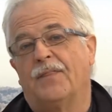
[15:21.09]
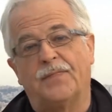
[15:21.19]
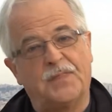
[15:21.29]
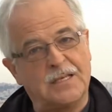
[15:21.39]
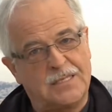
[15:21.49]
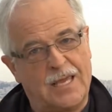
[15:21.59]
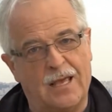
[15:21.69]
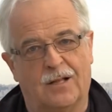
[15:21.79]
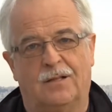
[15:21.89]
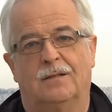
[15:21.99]
that this
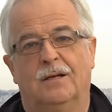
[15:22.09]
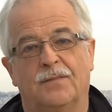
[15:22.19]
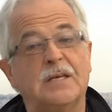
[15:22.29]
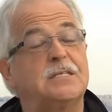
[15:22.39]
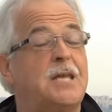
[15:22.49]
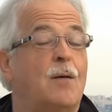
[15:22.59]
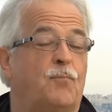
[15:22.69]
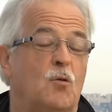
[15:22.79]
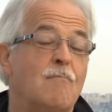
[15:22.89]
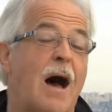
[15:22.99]
hill, this
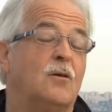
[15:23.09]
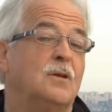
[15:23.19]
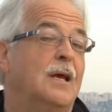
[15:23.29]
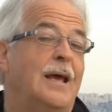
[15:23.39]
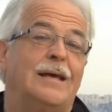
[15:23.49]
temple mount,